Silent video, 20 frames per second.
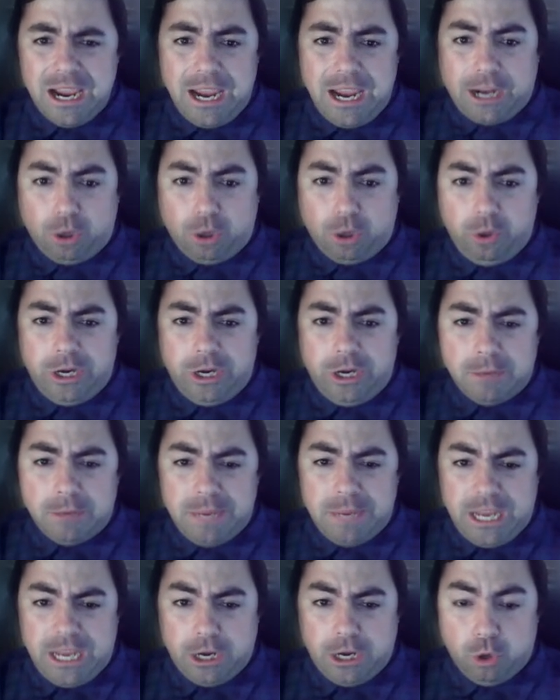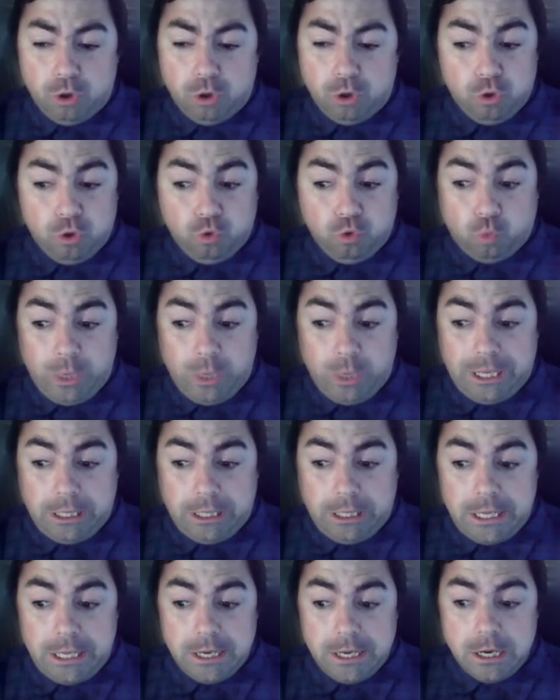including the B N O News
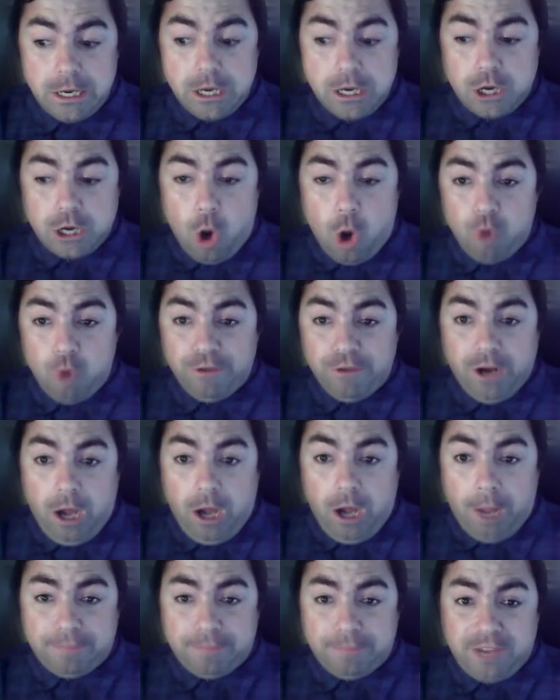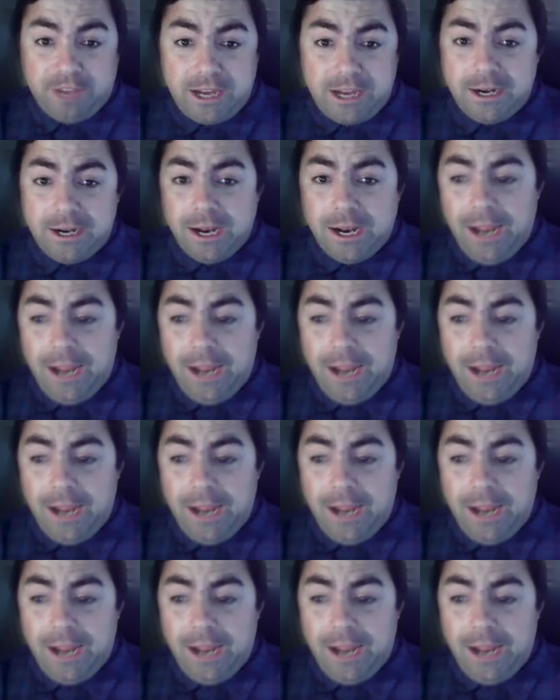weekly COVID update